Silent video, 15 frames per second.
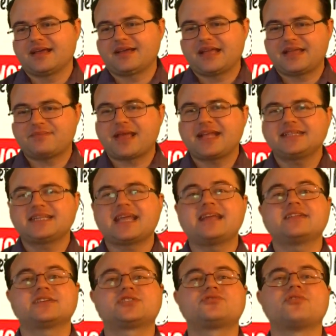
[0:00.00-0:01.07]
He
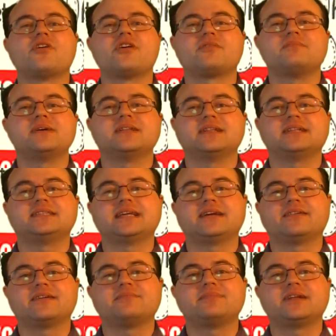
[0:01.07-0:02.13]
maintained a strong
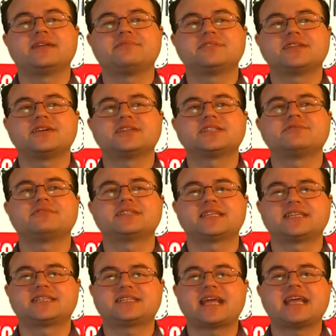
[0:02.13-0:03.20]
military, but it was also a
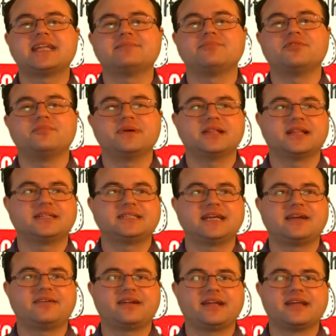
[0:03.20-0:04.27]
sustainable
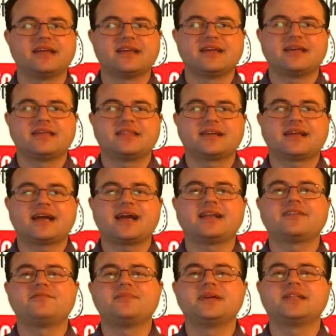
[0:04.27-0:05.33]
military. The
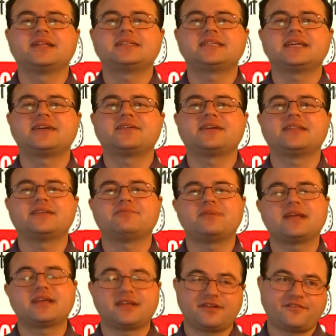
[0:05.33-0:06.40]
kind of military that
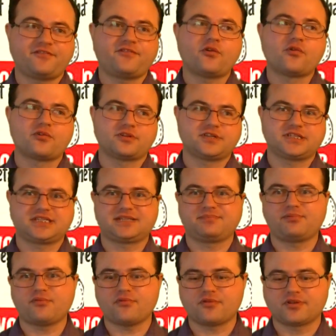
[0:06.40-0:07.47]
we could afford to
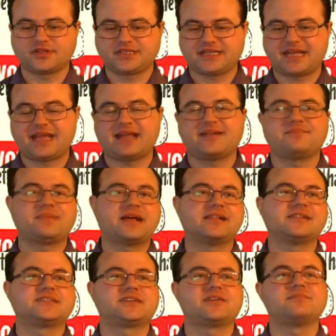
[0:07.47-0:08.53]
support and
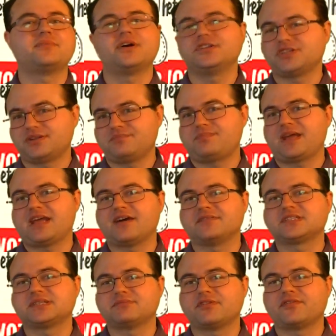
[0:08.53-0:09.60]
balance our budget and pay off
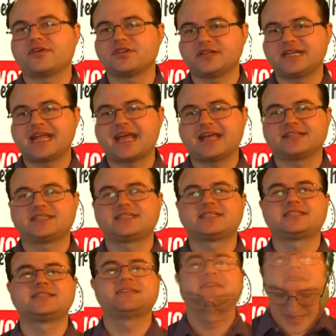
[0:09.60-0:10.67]
some of our
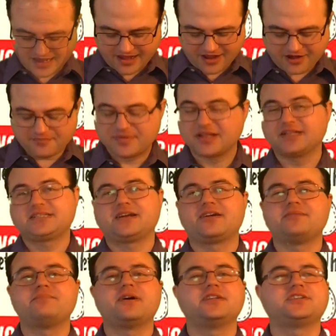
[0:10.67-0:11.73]
debts. Our
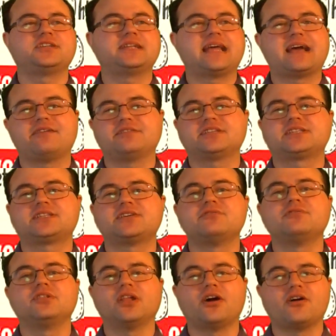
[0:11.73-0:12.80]
military budget now is so
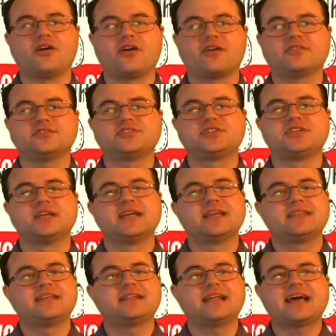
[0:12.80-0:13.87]
large
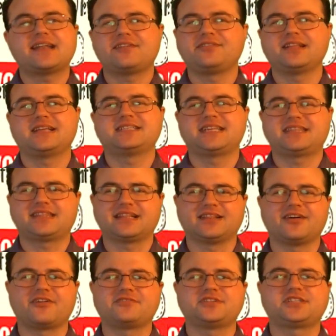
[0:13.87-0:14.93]
that not only is it the
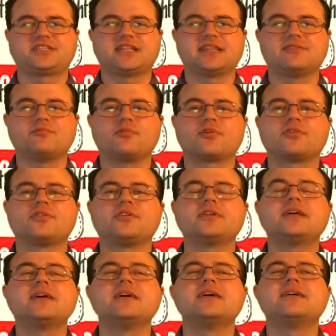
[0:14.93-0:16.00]
largest in the world,
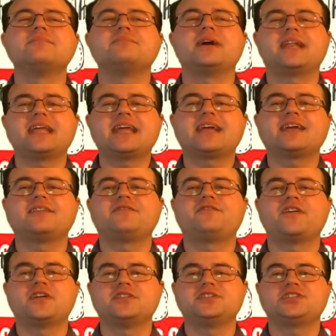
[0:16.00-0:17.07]
but it could
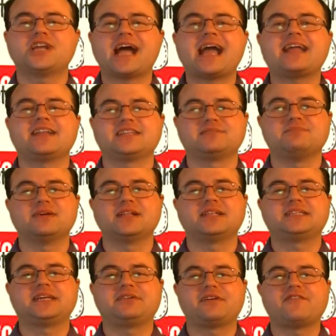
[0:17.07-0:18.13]
fund China's
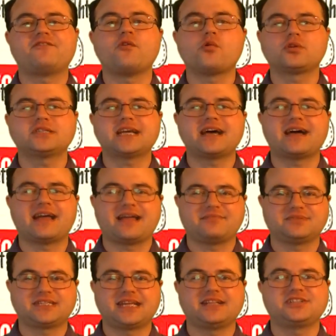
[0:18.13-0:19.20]
military 4
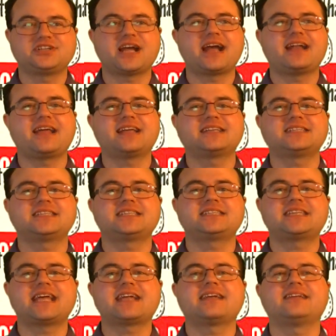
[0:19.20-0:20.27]
times, and China has the
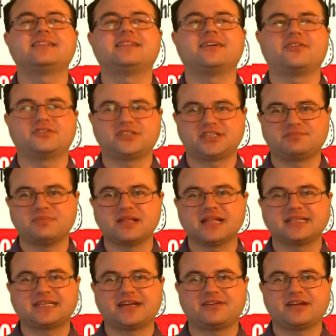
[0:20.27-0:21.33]
second largest
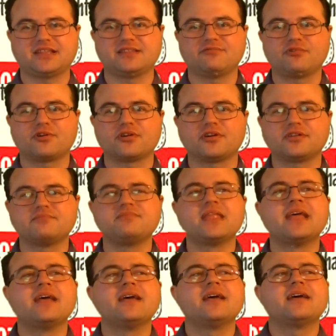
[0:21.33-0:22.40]
military in the world.
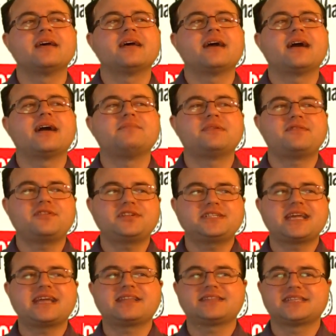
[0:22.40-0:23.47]
If you
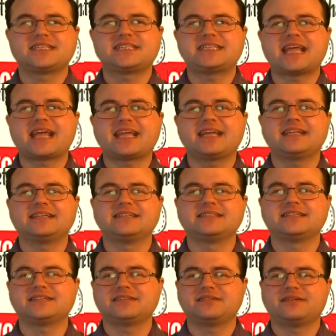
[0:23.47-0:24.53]
take
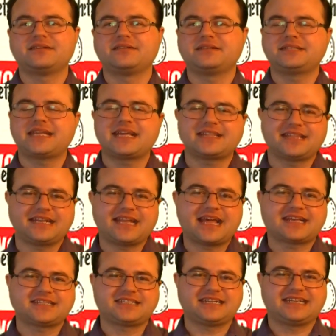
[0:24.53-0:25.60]
the
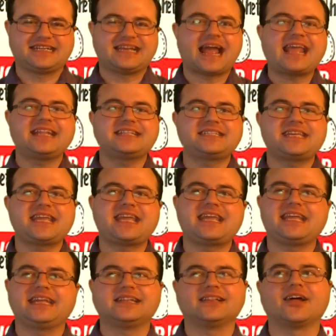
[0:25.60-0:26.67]
next
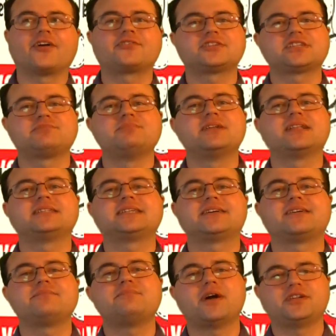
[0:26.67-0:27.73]
19 largest
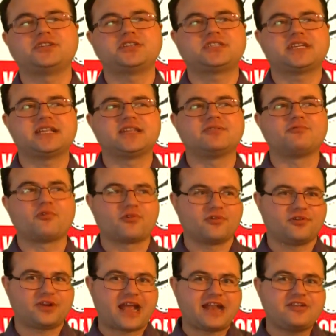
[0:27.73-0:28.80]
military budgets in the
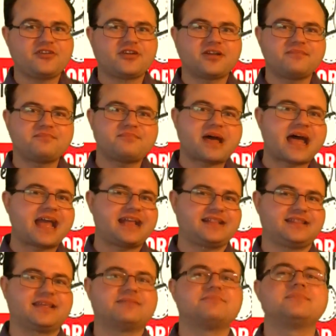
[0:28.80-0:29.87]
world and you
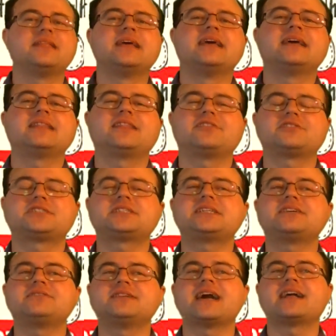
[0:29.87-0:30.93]
combine them, they're
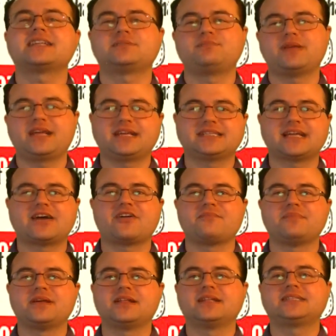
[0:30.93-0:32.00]
still not as big as our
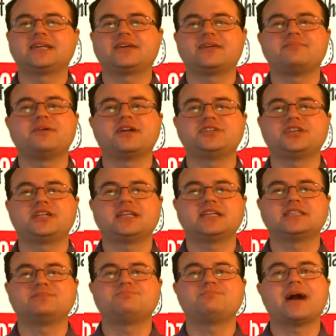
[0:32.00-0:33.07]
military budget
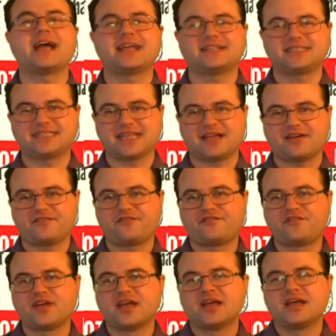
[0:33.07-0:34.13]
is by itself.
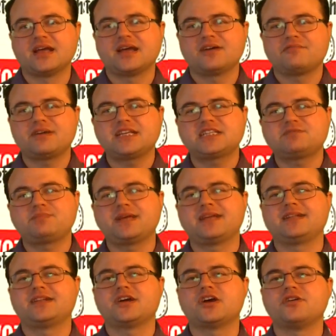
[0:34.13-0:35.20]
We
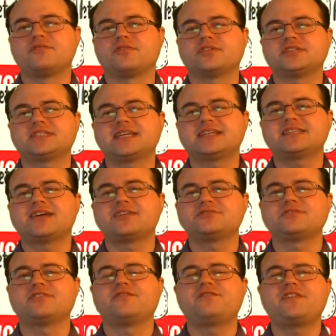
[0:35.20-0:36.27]
spend over
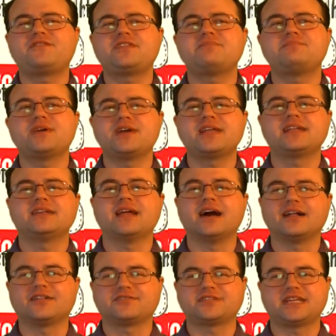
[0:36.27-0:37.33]
$650 billion
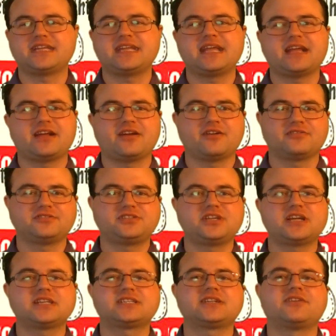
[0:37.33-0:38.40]
a year
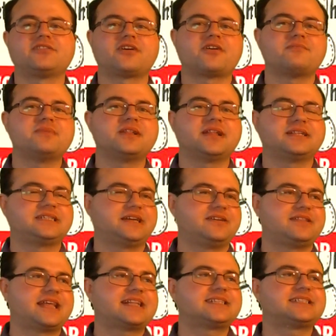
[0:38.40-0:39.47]
just on our
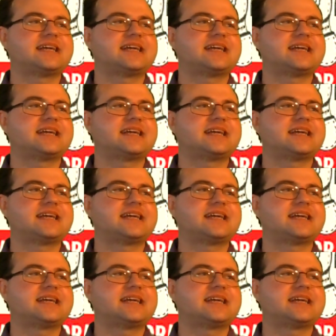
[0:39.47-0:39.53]
military. That's